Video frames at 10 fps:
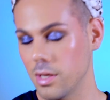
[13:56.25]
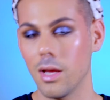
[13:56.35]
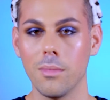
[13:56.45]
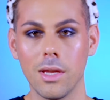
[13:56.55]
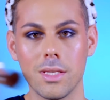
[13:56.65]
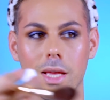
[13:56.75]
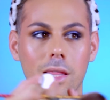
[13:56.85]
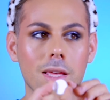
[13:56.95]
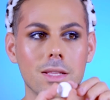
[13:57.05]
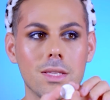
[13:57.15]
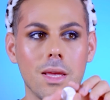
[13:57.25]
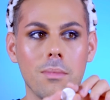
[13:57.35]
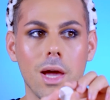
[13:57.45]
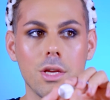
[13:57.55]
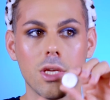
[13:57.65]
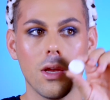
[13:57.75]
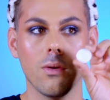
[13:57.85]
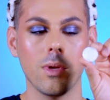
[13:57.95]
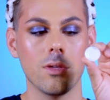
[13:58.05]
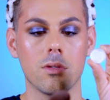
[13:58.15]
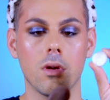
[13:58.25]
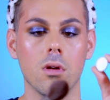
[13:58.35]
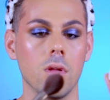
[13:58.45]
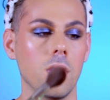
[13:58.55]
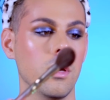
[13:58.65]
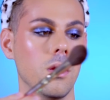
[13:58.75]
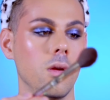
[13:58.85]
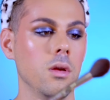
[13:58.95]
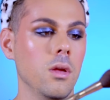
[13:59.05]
I'm gonna take that same eyeshadow we used earlier,